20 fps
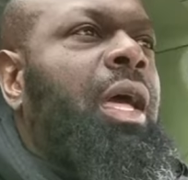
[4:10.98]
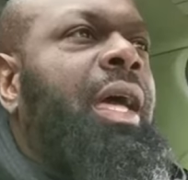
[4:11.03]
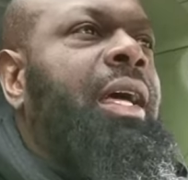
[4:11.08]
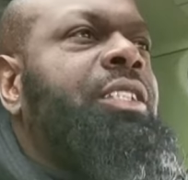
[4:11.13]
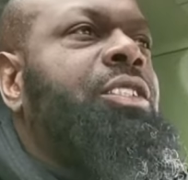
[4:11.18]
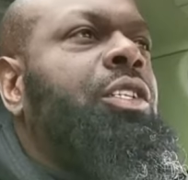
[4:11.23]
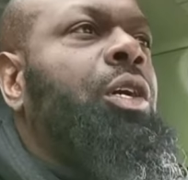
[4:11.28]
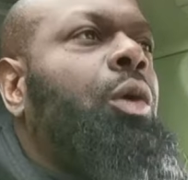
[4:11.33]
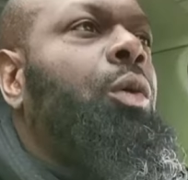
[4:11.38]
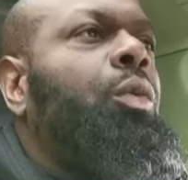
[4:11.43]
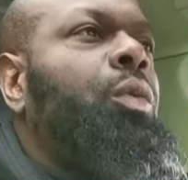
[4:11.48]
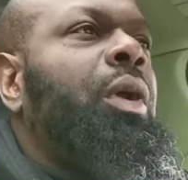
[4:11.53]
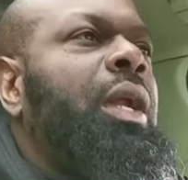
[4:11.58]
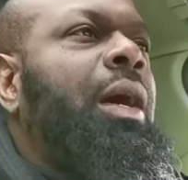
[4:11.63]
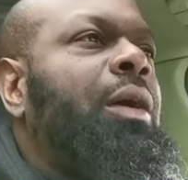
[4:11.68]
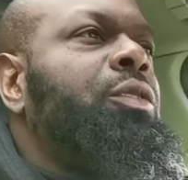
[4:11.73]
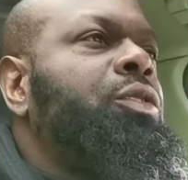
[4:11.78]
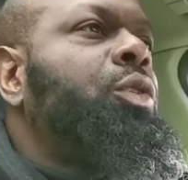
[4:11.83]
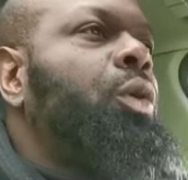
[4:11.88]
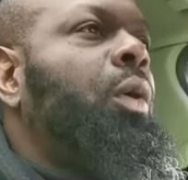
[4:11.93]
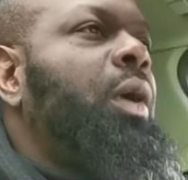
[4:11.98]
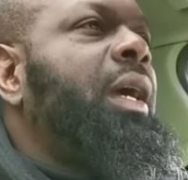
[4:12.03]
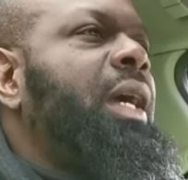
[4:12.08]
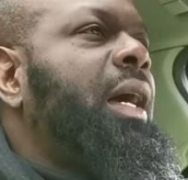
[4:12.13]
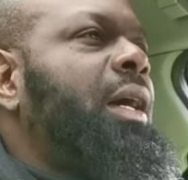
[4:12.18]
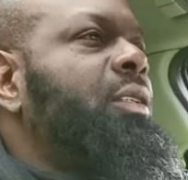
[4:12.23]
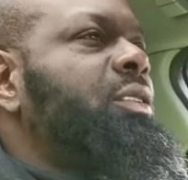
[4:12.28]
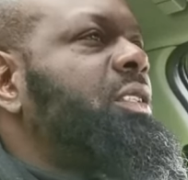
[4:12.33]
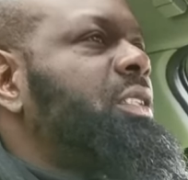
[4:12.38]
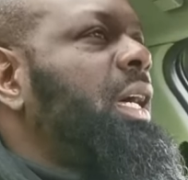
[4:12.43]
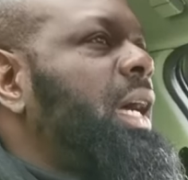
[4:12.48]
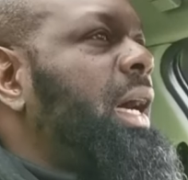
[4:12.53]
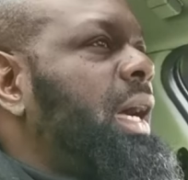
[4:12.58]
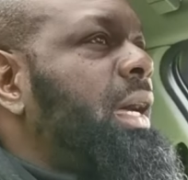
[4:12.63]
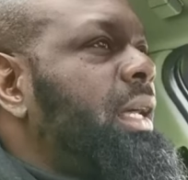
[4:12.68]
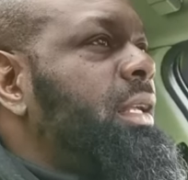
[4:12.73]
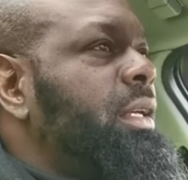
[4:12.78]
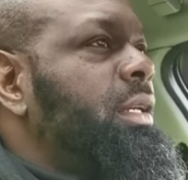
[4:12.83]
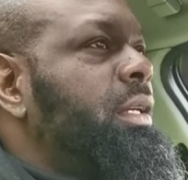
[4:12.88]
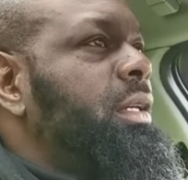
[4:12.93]
And so when I was going
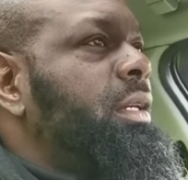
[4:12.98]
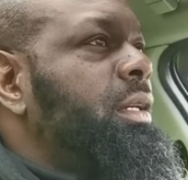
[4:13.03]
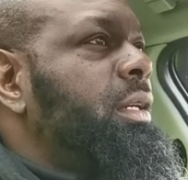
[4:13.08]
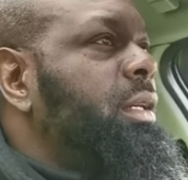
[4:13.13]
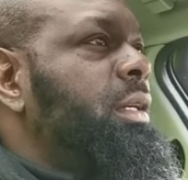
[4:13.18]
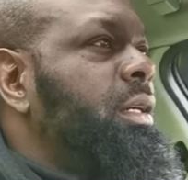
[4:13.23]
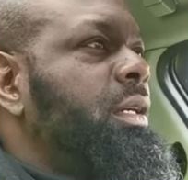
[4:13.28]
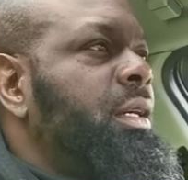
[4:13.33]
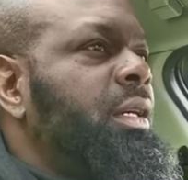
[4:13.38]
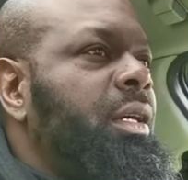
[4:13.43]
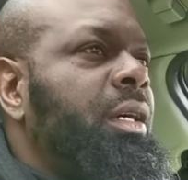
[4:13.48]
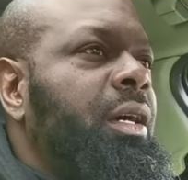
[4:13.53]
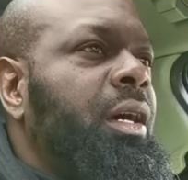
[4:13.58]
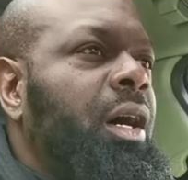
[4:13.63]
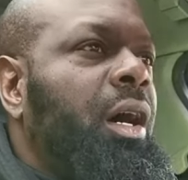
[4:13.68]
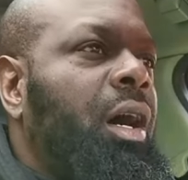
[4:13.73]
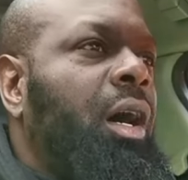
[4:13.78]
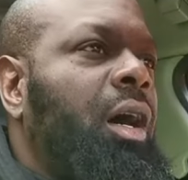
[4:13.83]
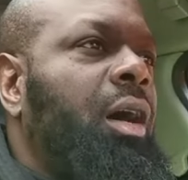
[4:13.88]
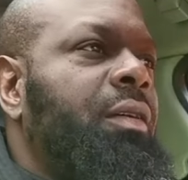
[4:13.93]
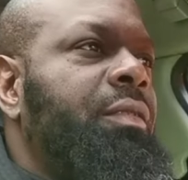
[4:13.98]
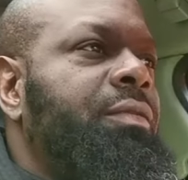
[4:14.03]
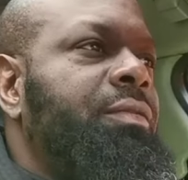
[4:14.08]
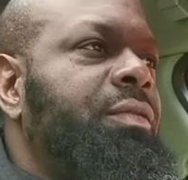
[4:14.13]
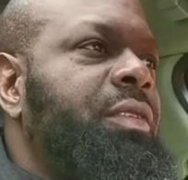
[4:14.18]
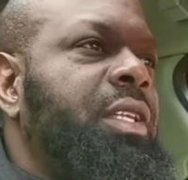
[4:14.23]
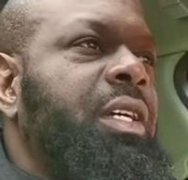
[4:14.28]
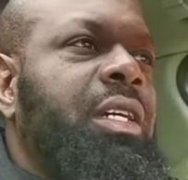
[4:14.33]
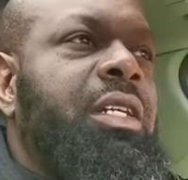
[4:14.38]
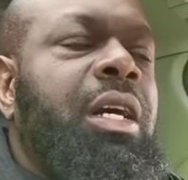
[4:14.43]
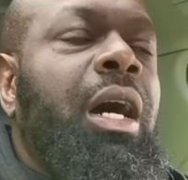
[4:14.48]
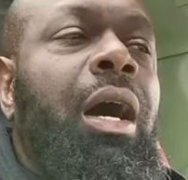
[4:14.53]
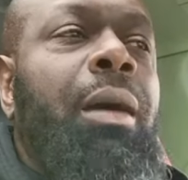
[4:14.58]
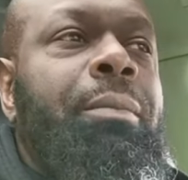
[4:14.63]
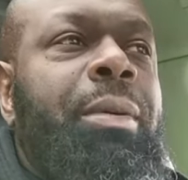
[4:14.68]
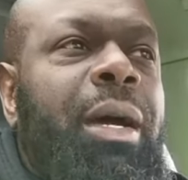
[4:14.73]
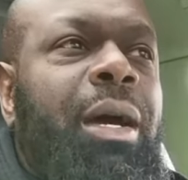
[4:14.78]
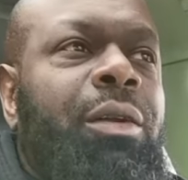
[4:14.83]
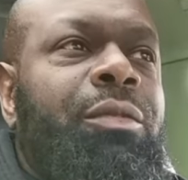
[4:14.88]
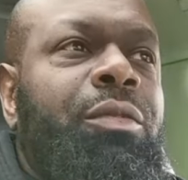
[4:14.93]
outside of the
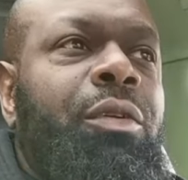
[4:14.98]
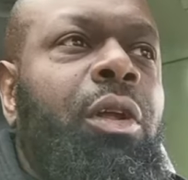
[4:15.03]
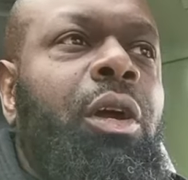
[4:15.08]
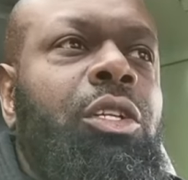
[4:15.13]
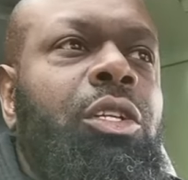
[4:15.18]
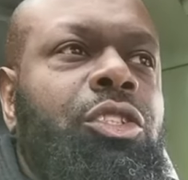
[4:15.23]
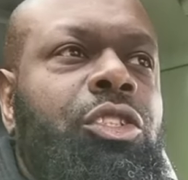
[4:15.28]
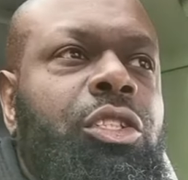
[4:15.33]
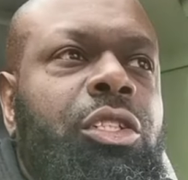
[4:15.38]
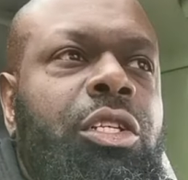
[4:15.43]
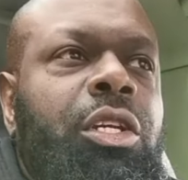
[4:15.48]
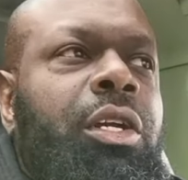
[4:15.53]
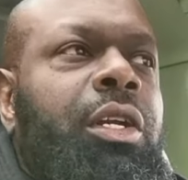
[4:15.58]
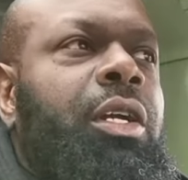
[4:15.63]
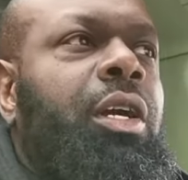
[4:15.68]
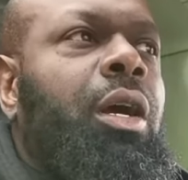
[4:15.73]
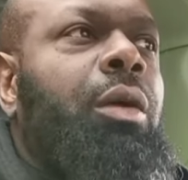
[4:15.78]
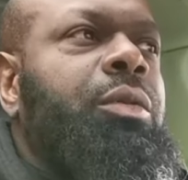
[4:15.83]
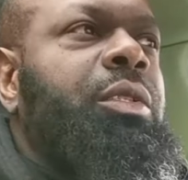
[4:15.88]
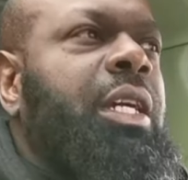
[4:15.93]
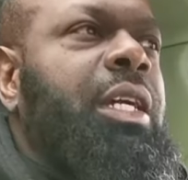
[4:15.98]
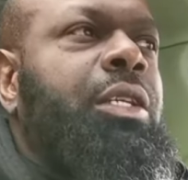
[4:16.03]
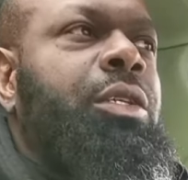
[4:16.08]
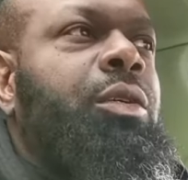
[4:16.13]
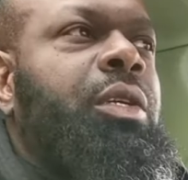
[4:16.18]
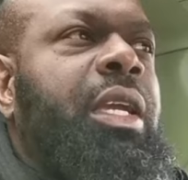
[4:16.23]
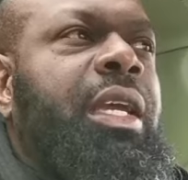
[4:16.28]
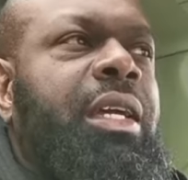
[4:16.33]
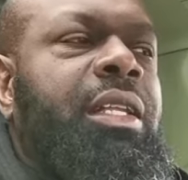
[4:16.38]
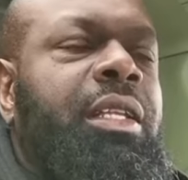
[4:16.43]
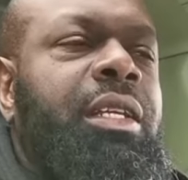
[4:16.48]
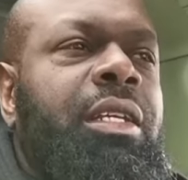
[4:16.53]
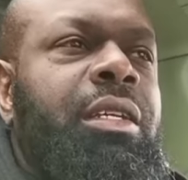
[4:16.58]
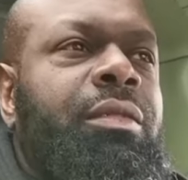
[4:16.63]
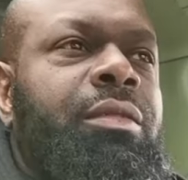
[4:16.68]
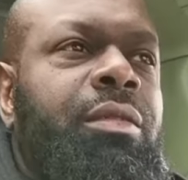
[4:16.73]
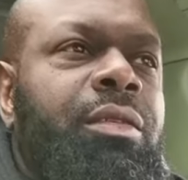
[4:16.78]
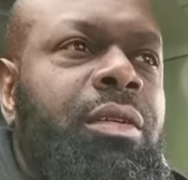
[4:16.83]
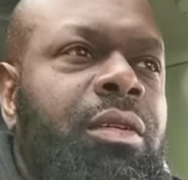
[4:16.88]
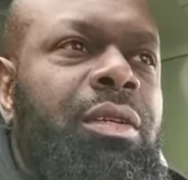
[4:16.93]
compound for lunch, the security guard was like, "You can't
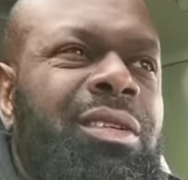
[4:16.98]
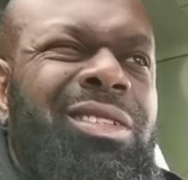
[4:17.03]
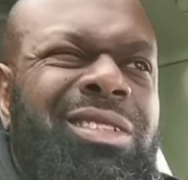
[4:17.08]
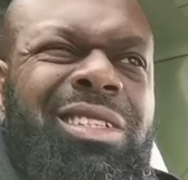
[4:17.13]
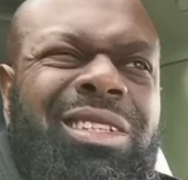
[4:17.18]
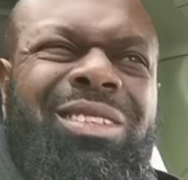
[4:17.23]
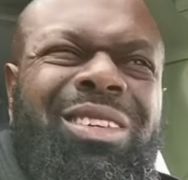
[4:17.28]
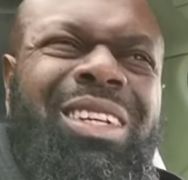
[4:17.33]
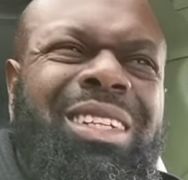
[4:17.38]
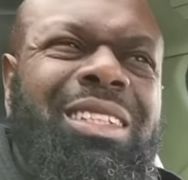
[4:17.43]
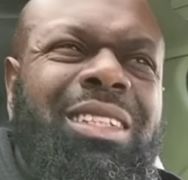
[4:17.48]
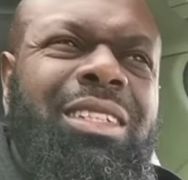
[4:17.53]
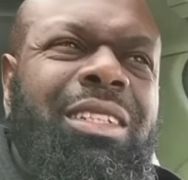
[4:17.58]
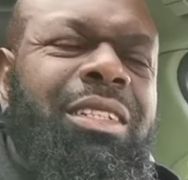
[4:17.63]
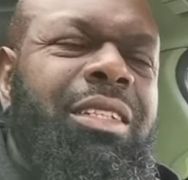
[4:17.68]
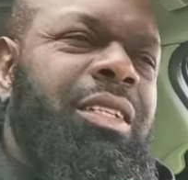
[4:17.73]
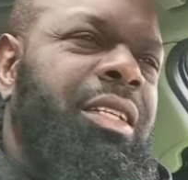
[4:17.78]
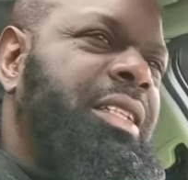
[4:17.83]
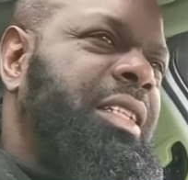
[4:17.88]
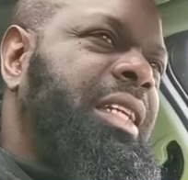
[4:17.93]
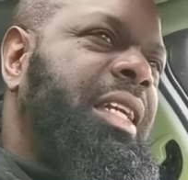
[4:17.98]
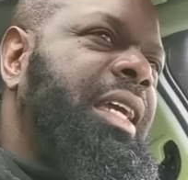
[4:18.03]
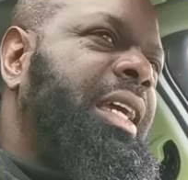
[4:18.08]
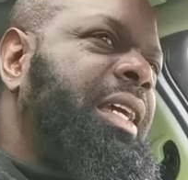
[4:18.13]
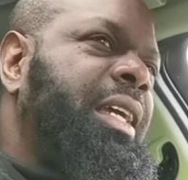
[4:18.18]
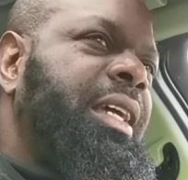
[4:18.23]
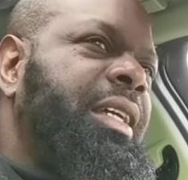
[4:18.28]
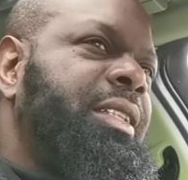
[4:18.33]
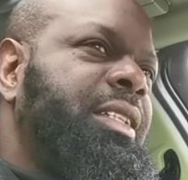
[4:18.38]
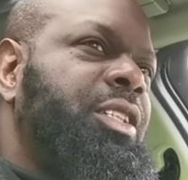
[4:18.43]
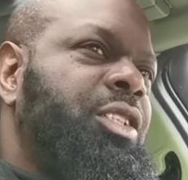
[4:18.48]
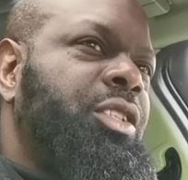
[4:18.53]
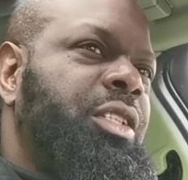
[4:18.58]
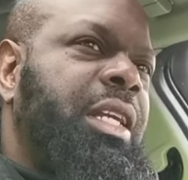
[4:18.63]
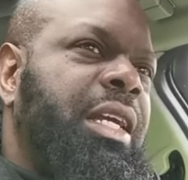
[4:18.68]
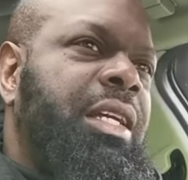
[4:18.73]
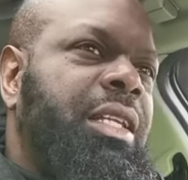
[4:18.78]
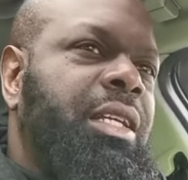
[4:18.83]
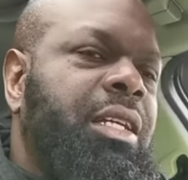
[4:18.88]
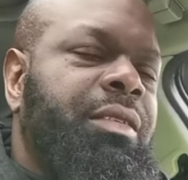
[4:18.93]
leave." I was like, "What?" I was like, "Yeah, yeah, teachers
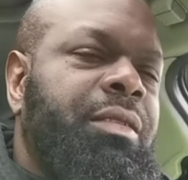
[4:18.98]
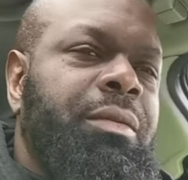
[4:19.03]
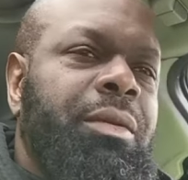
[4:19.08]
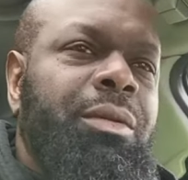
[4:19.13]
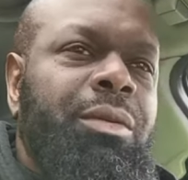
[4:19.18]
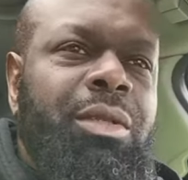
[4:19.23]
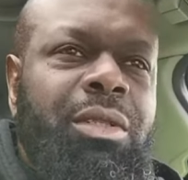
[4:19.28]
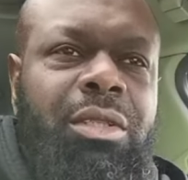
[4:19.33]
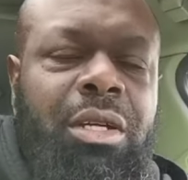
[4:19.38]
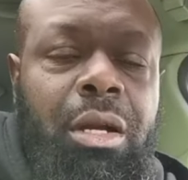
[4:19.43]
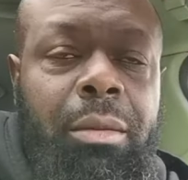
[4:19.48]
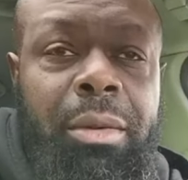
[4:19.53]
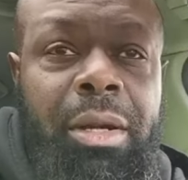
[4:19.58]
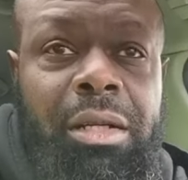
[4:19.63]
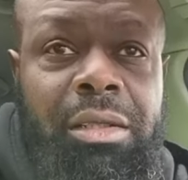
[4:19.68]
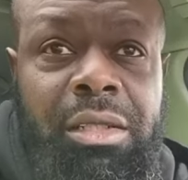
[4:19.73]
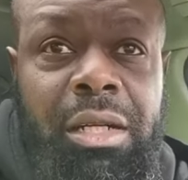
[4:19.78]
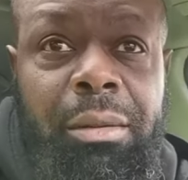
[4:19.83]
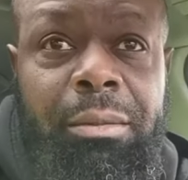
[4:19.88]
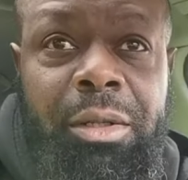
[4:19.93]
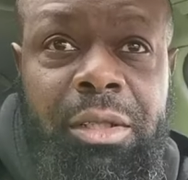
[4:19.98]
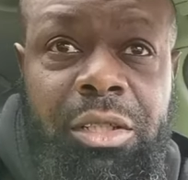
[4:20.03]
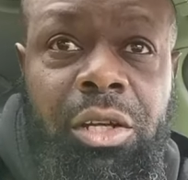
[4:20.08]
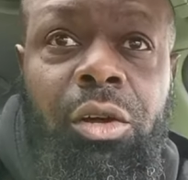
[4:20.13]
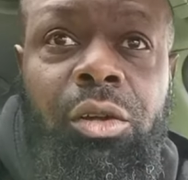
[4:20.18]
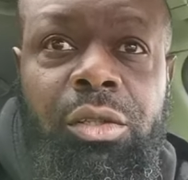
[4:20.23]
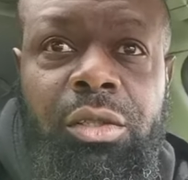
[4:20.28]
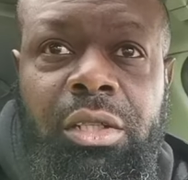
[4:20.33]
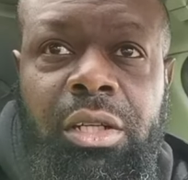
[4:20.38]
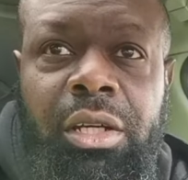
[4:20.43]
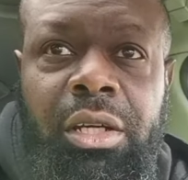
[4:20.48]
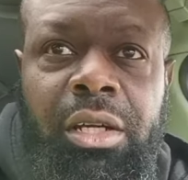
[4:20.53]
can't leave." Like, what are you talking about? I said, "I'm an adult.